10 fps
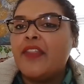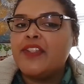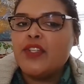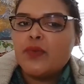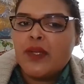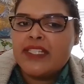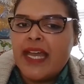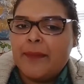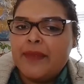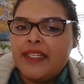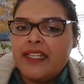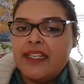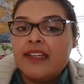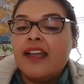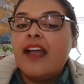this is what's
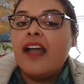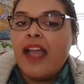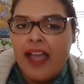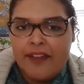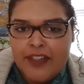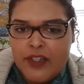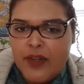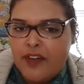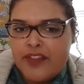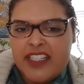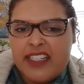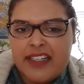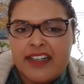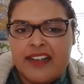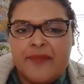happening, have a look over
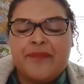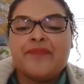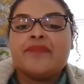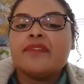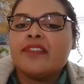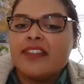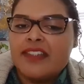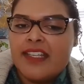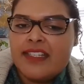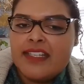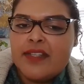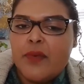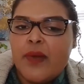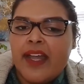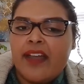here. This is a
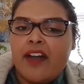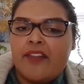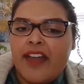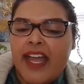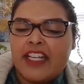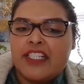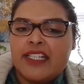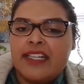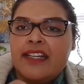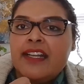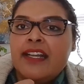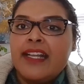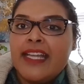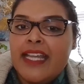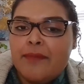way of actually
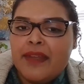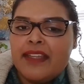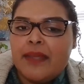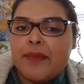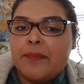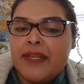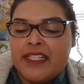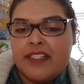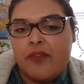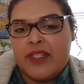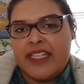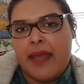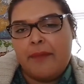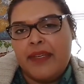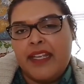keeping them abreast of what's
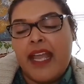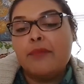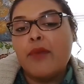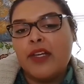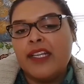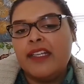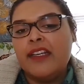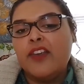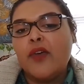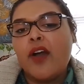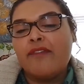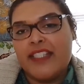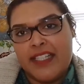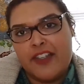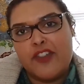happening and monitoring your
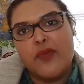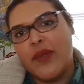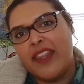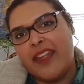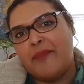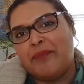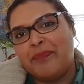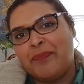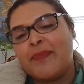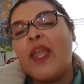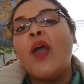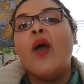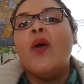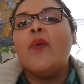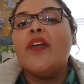conversation with them.
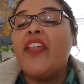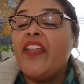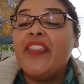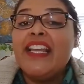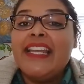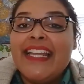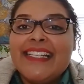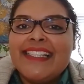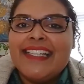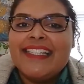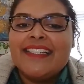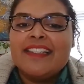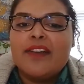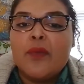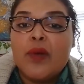Within the
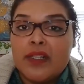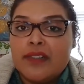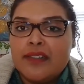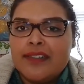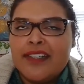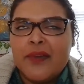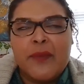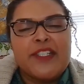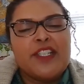LinkedIn world, which